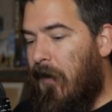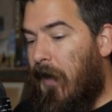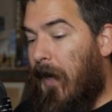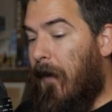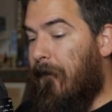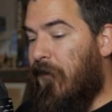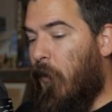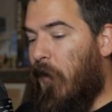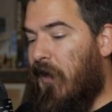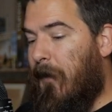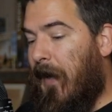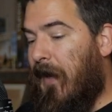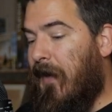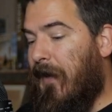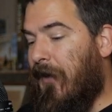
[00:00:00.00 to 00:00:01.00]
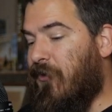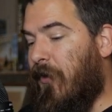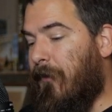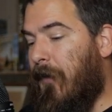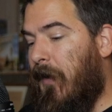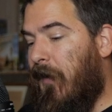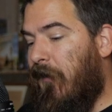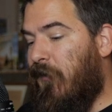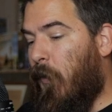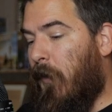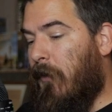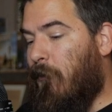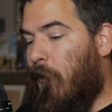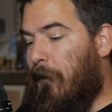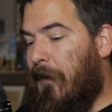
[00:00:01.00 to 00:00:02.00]
So we're going to make a connection. So we're
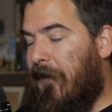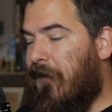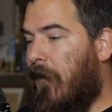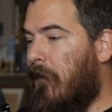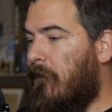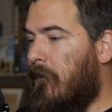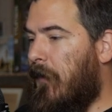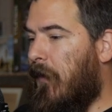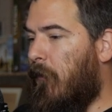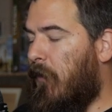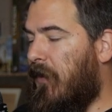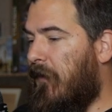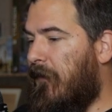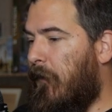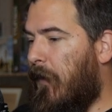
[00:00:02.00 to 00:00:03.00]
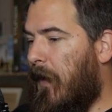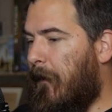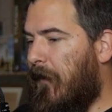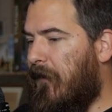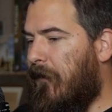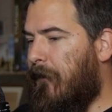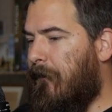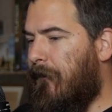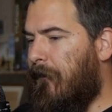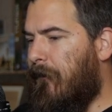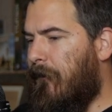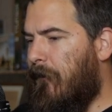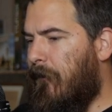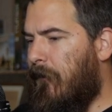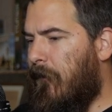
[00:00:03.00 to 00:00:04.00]
going to roll plus heart, and we're going to see what happens.
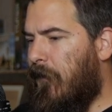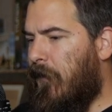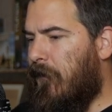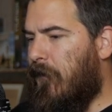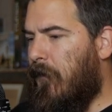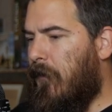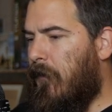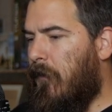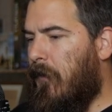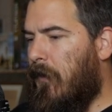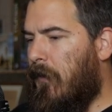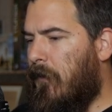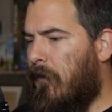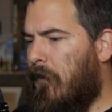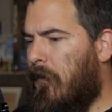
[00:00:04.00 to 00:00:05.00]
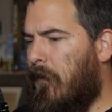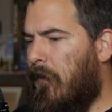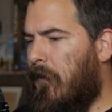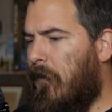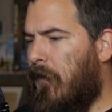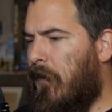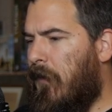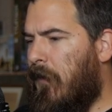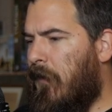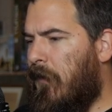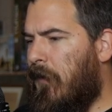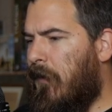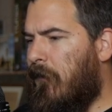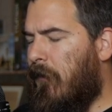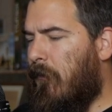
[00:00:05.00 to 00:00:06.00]
So let's go heart.
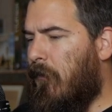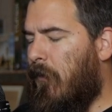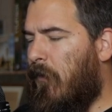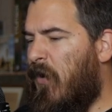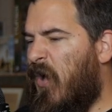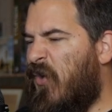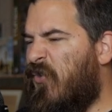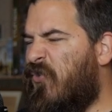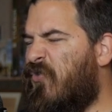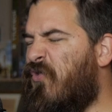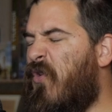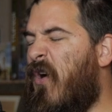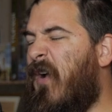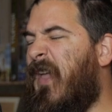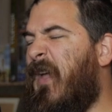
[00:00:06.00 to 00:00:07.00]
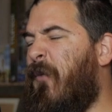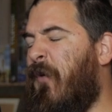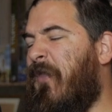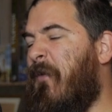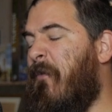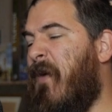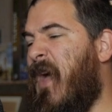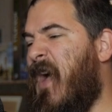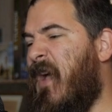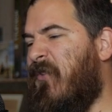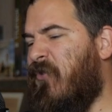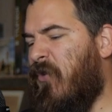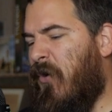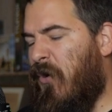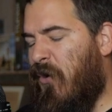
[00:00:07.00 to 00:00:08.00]
Give it a roll. Strong hit with a
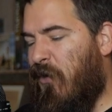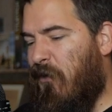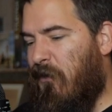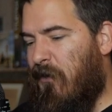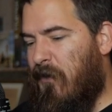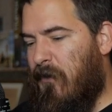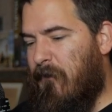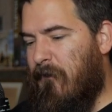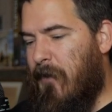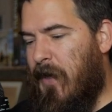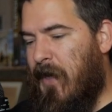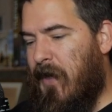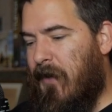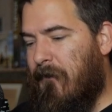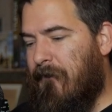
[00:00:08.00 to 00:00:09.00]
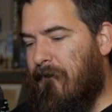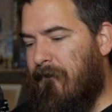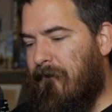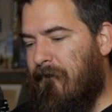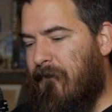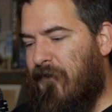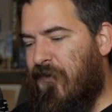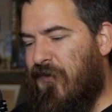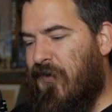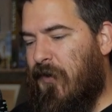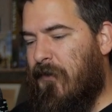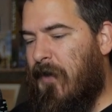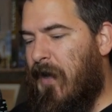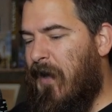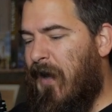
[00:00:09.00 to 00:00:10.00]
match. Oh, man. So
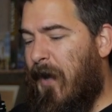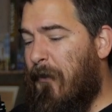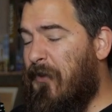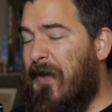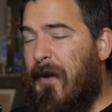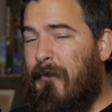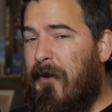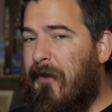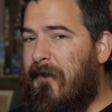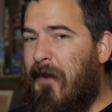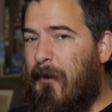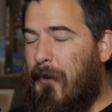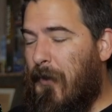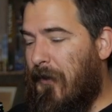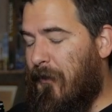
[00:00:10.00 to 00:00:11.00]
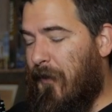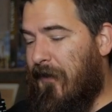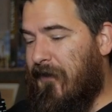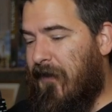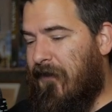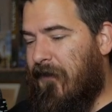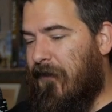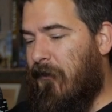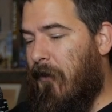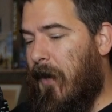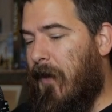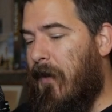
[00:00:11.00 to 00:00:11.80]
I'm glad we're hitting the important ones. This is great.